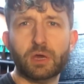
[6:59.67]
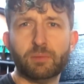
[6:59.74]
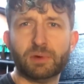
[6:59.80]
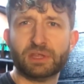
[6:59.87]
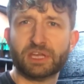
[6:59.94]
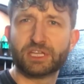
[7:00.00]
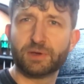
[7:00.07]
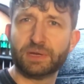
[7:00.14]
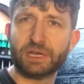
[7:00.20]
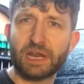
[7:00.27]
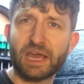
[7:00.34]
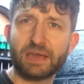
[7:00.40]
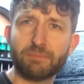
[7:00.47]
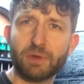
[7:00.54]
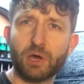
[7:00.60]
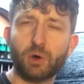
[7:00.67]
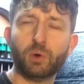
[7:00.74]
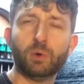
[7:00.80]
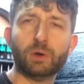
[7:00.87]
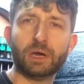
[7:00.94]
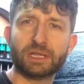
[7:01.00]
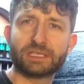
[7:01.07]
but they're doing an
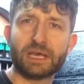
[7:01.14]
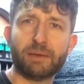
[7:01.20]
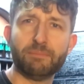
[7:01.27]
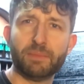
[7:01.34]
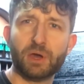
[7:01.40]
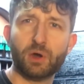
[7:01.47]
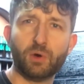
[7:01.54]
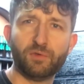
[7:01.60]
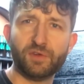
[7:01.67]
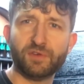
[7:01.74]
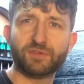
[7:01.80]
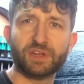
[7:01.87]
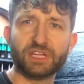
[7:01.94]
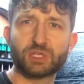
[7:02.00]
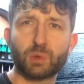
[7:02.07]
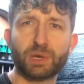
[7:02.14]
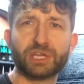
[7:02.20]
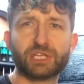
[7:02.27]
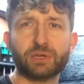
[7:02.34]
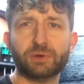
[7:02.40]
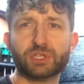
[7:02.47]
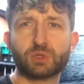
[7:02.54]
8mm, a 10mm, 15,
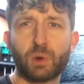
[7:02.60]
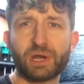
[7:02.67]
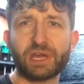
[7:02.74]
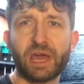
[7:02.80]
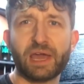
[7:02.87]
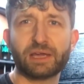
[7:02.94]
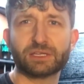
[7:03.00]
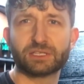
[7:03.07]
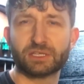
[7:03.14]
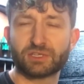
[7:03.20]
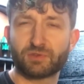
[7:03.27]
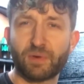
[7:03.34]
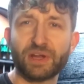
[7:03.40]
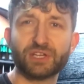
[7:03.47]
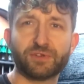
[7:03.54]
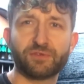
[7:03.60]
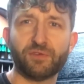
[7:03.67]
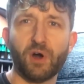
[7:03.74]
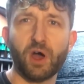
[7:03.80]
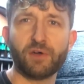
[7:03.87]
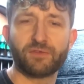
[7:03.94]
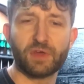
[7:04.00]
22 and 28, so there's a range of
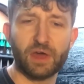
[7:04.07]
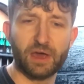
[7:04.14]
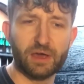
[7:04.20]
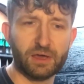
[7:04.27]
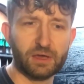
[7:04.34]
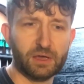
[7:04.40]
5 there.